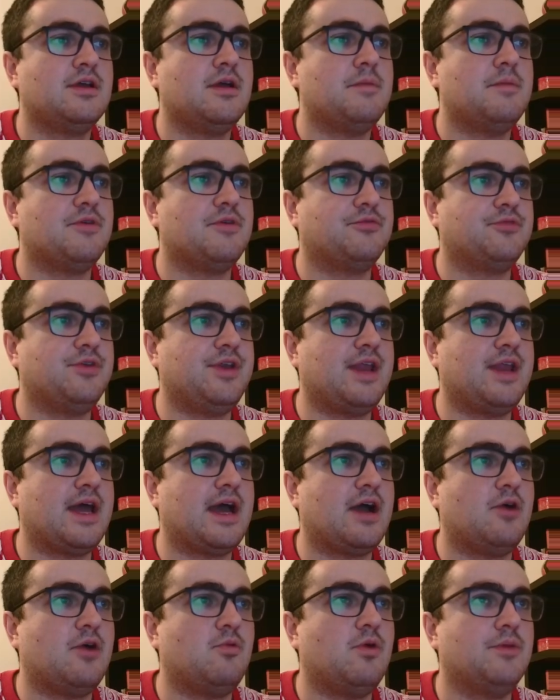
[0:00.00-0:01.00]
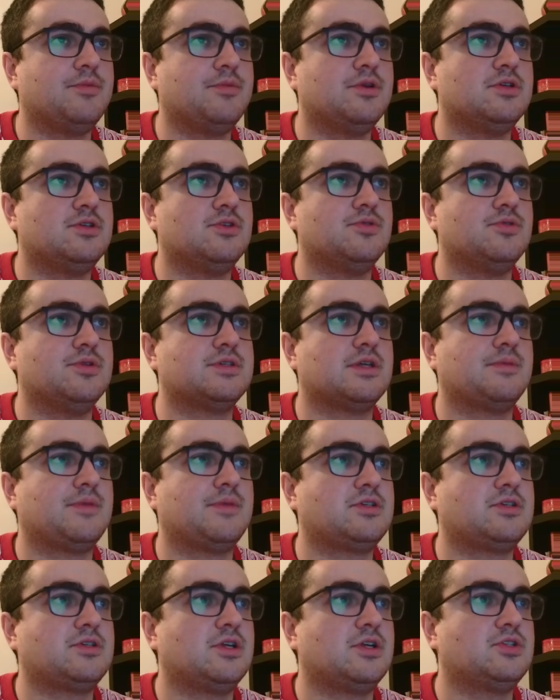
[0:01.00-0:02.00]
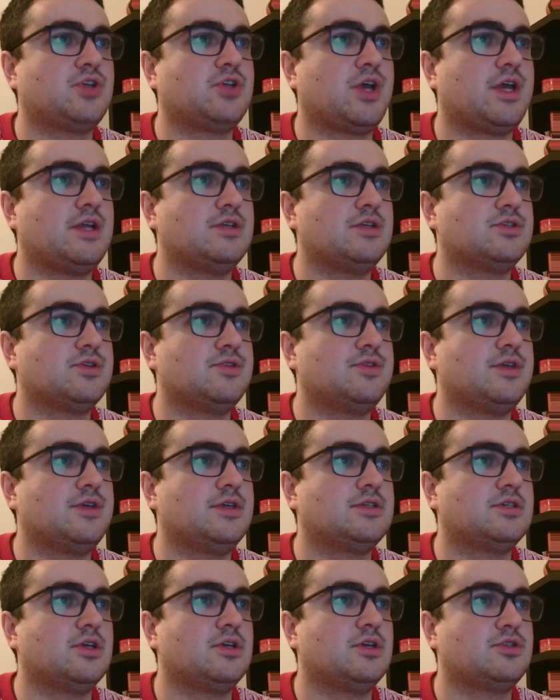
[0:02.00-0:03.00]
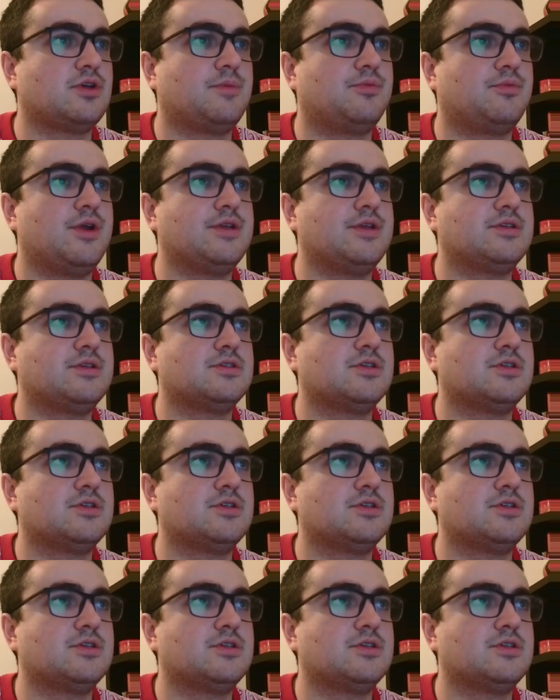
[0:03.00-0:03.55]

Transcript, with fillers: But for now, what I'm gonna do is I'm actually gonna change the search operator.